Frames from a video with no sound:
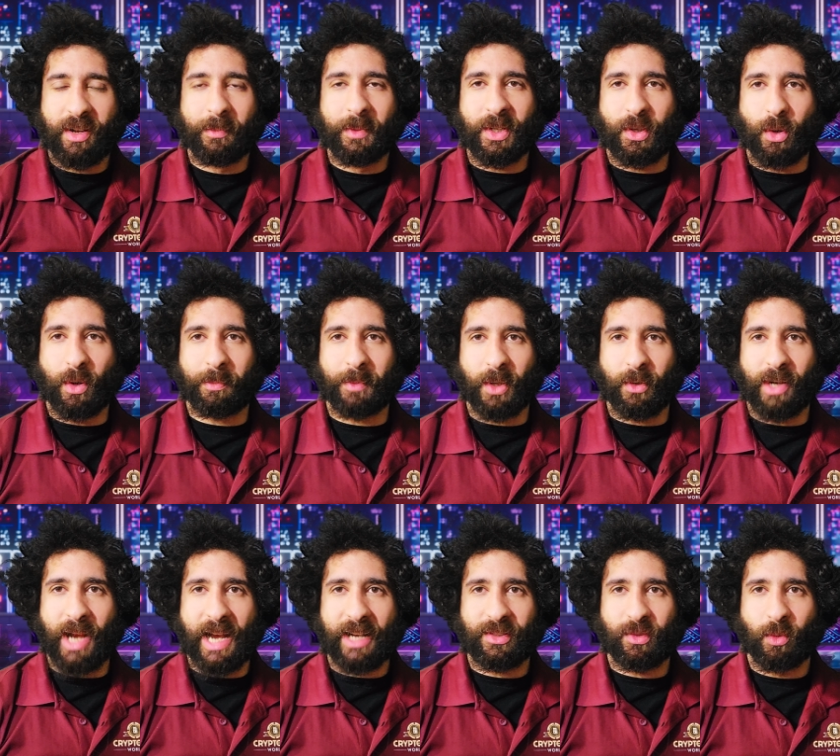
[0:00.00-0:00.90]
Welcome to
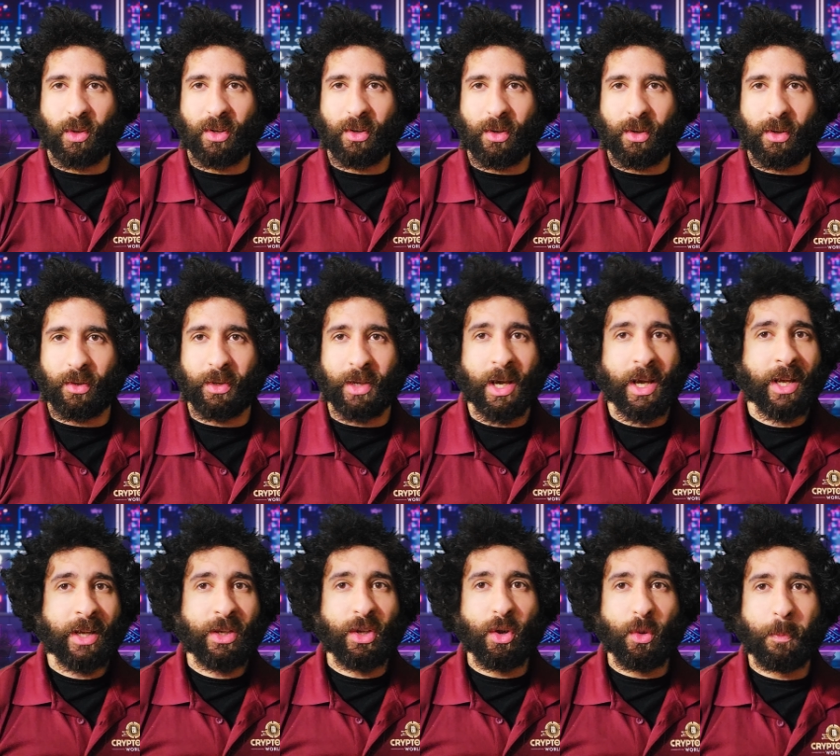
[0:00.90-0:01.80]
CryptoDex World,
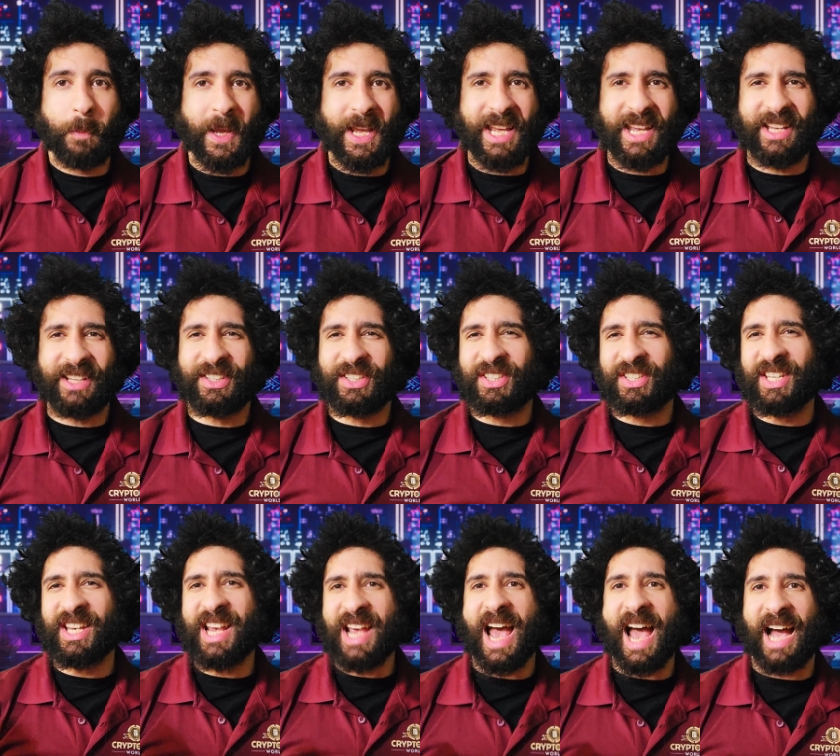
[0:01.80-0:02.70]

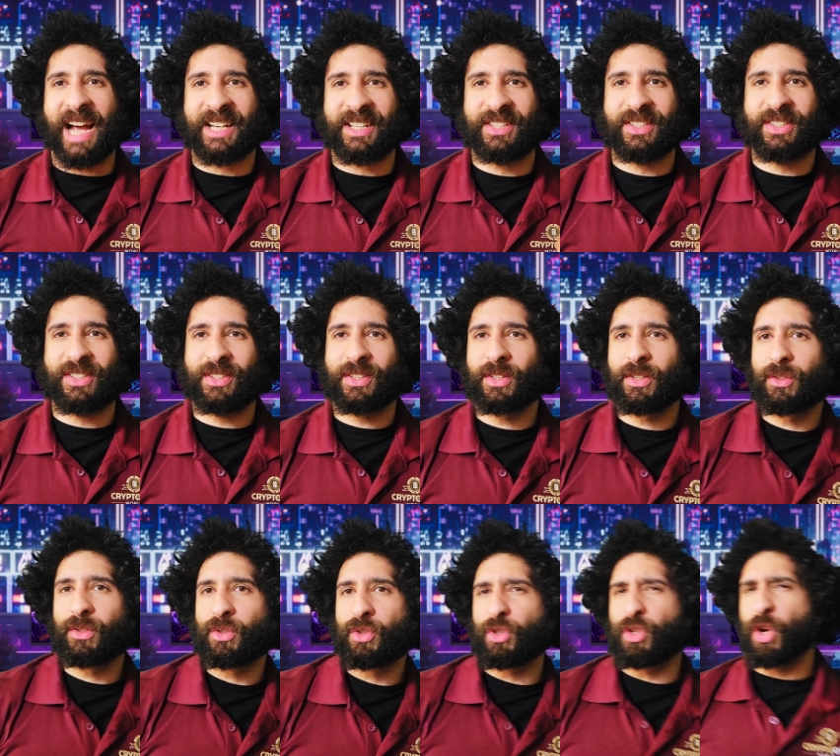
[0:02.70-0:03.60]
UPCX
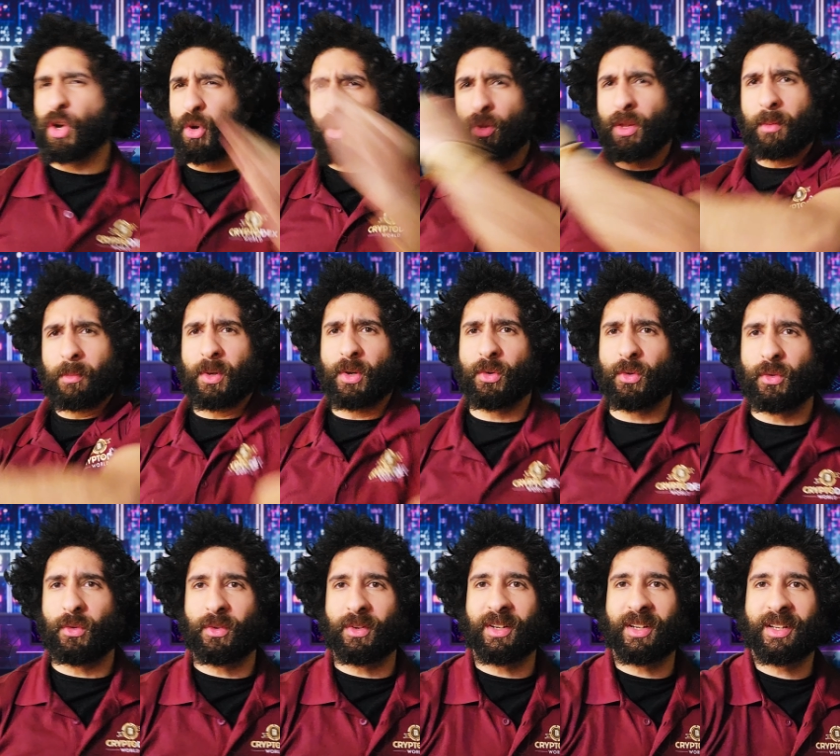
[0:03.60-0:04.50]
to the
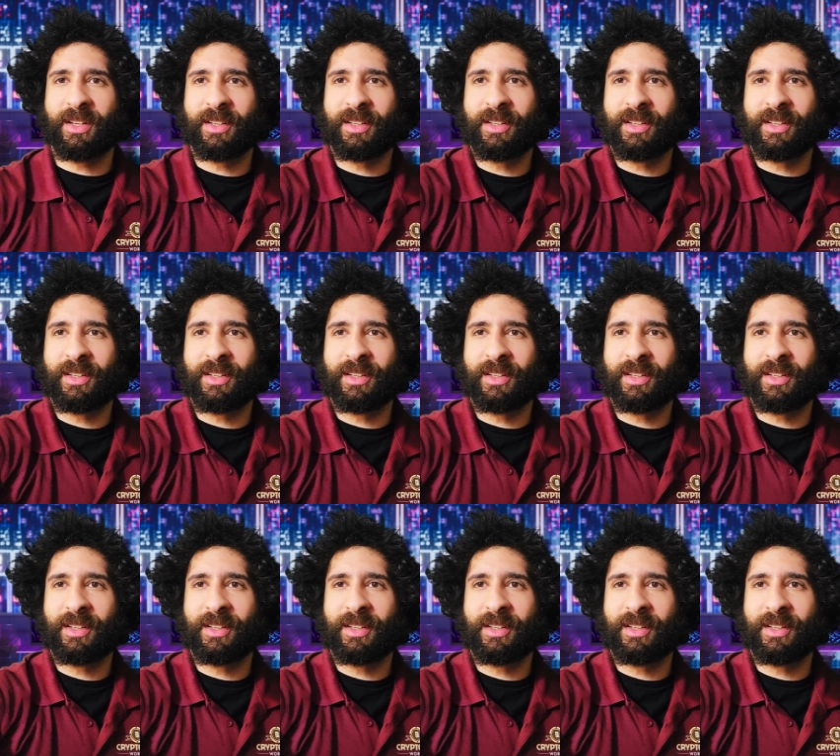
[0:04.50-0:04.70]
moon.